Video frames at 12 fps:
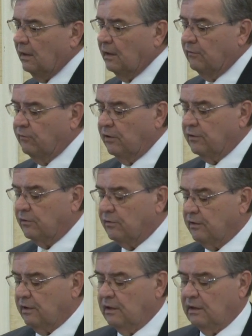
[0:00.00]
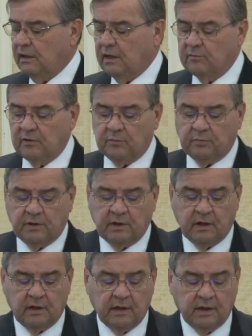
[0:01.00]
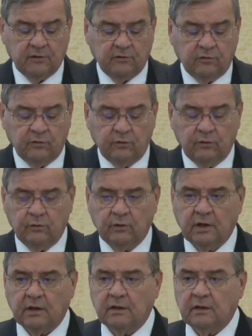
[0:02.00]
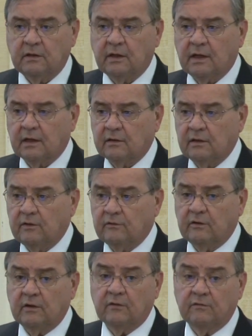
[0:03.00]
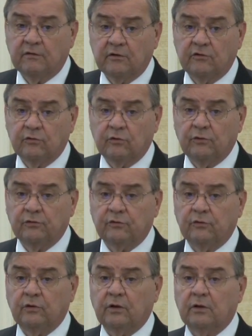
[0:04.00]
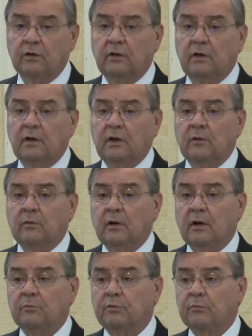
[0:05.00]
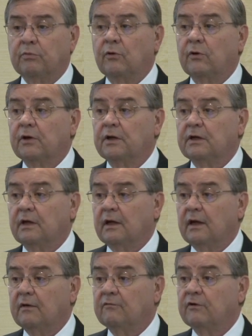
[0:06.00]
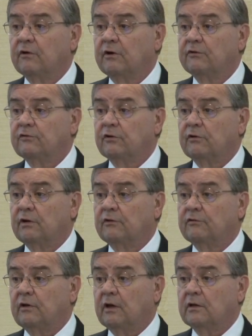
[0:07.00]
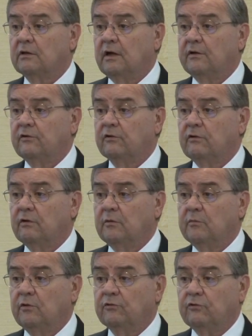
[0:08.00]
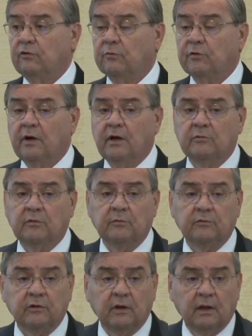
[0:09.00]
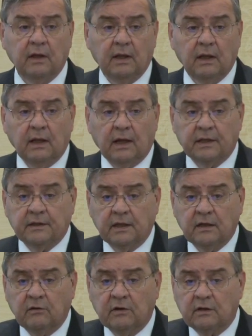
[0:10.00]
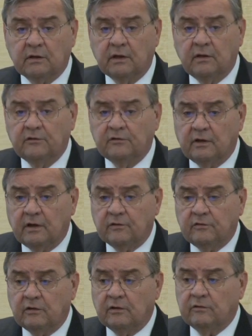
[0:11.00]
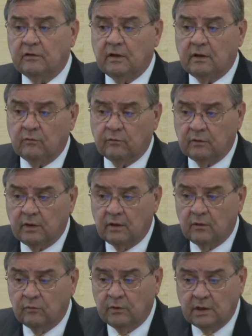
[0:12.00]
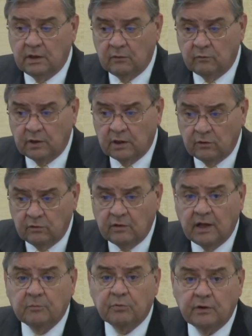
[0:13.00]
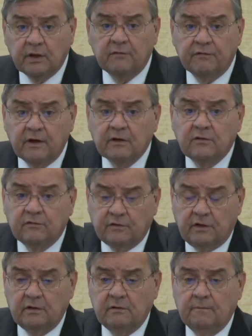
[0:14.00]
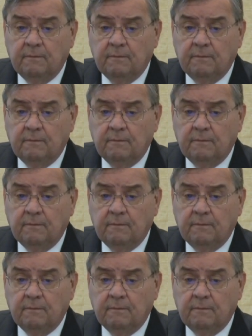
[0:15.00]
of whether the MMPI 2 can detect these individuals who are uh, purporting to have very serious psychological and emotional problems. I think what it tells us is that uh, we, we can do that pretty effectively.